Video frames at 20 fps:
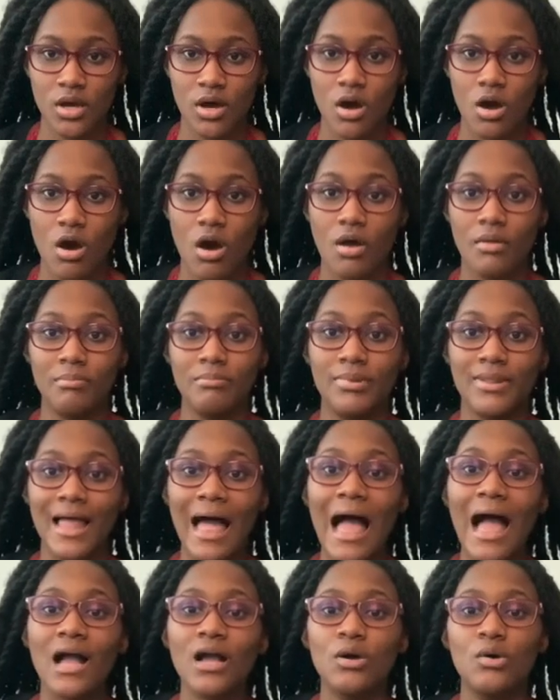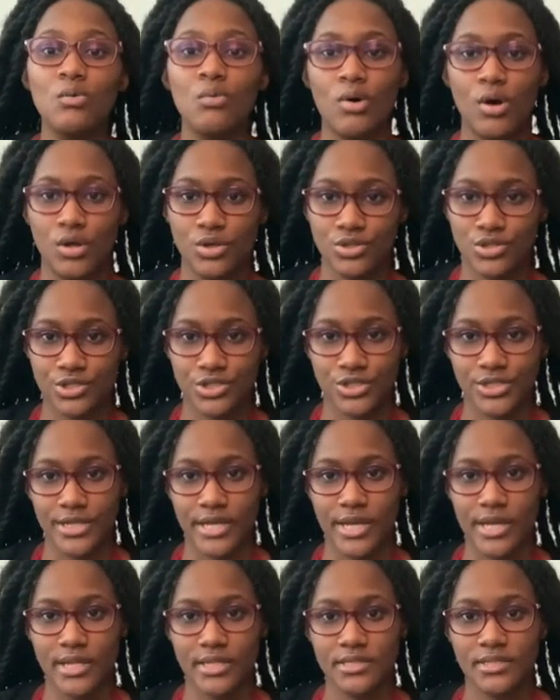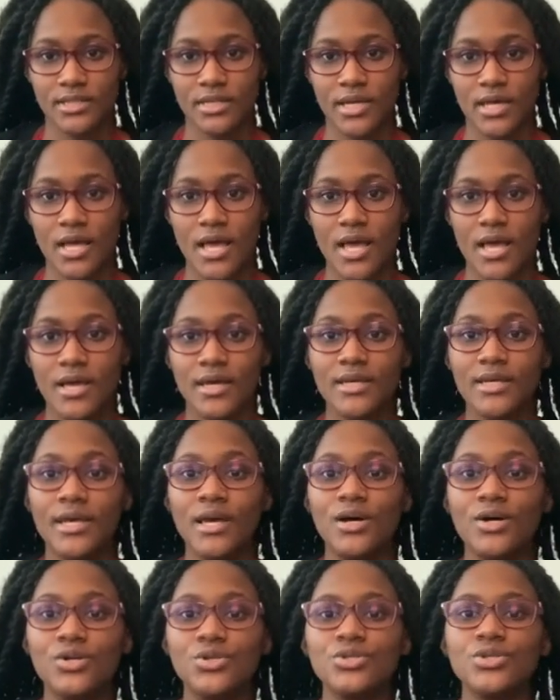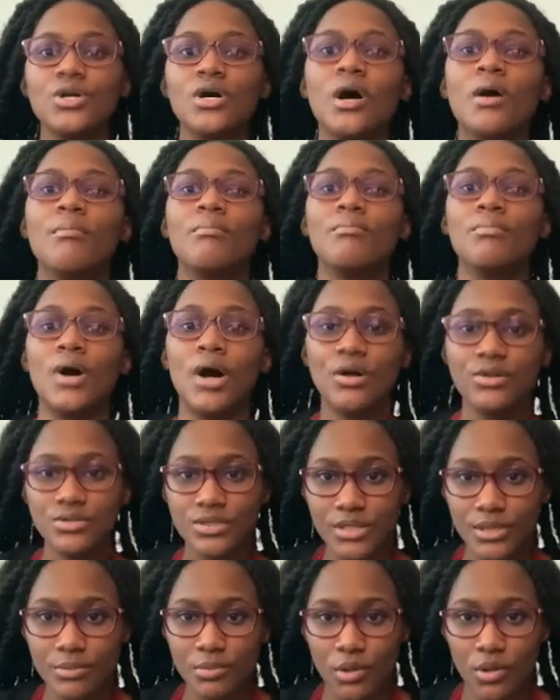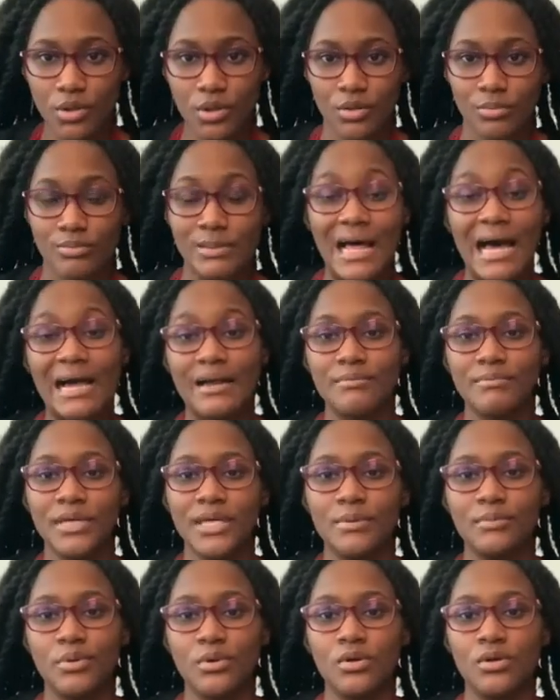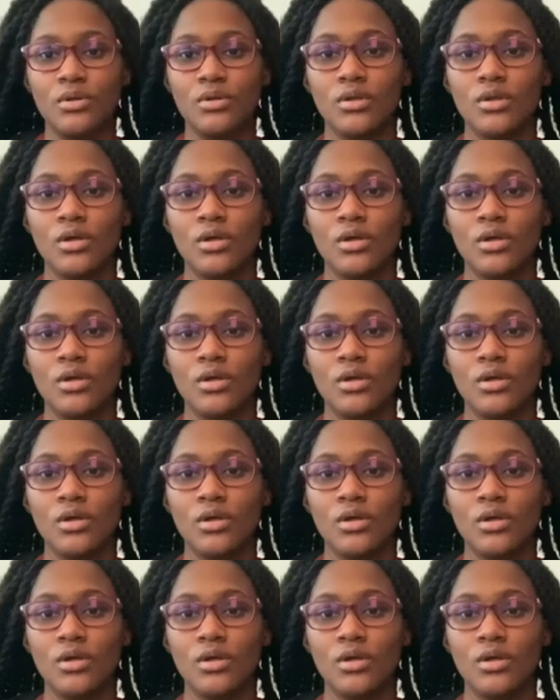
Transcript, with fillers: on Black Wall Street, killed multiple black people